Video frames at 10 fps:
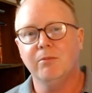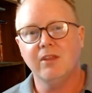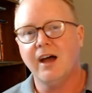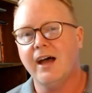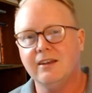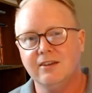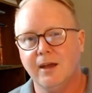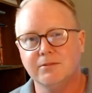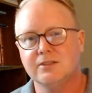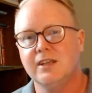with hot
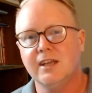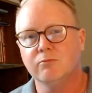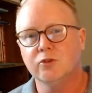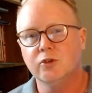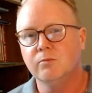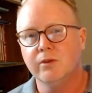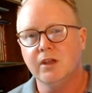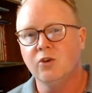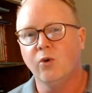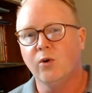tub, steam room,
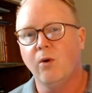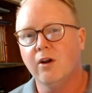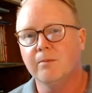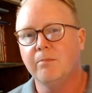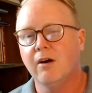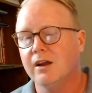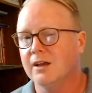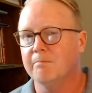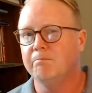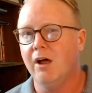indoor water park, and
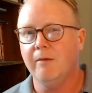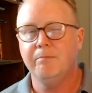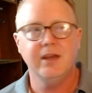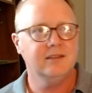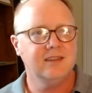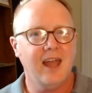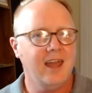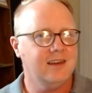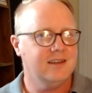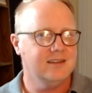a ball pit?
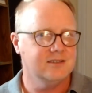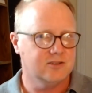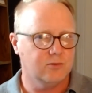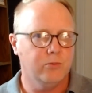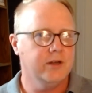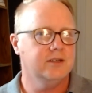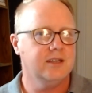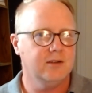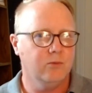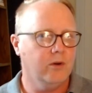That is
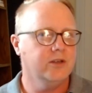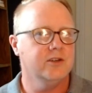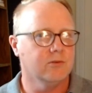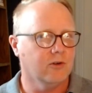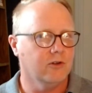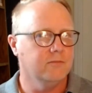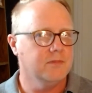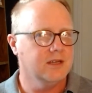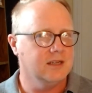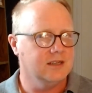21-year-old
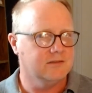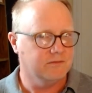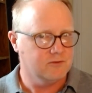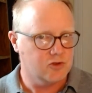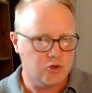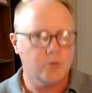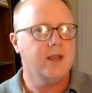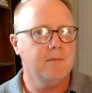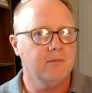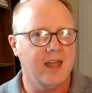me's
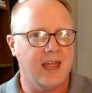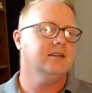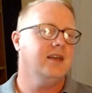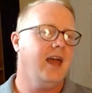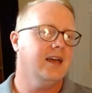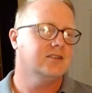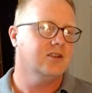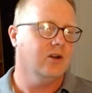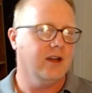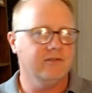dreamland. Yeah,
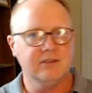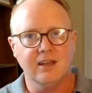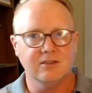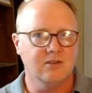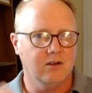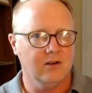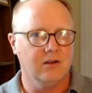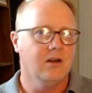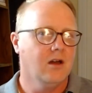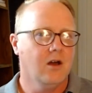so everything's gonna
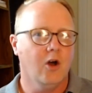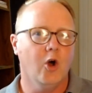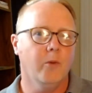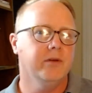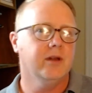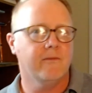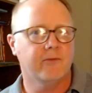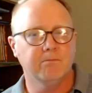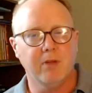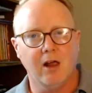open up
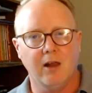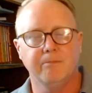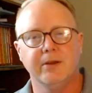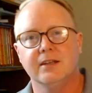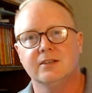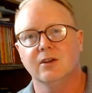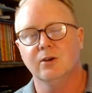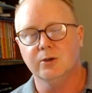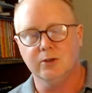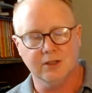for ball pits
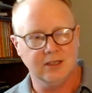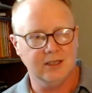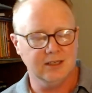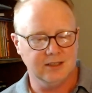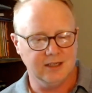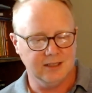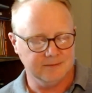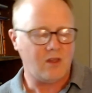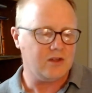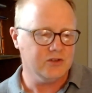so your kid can
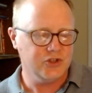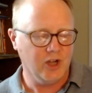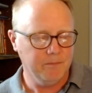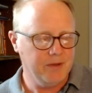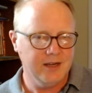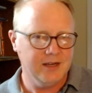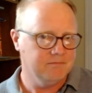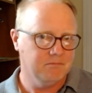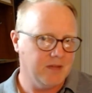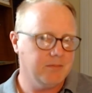jump in
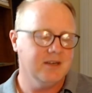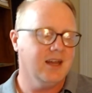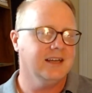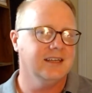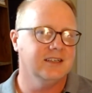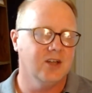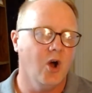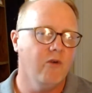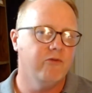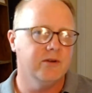and maybe not get
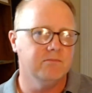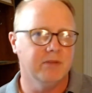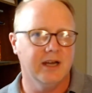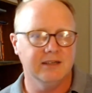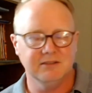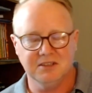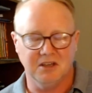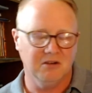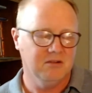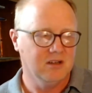COVID, but you know,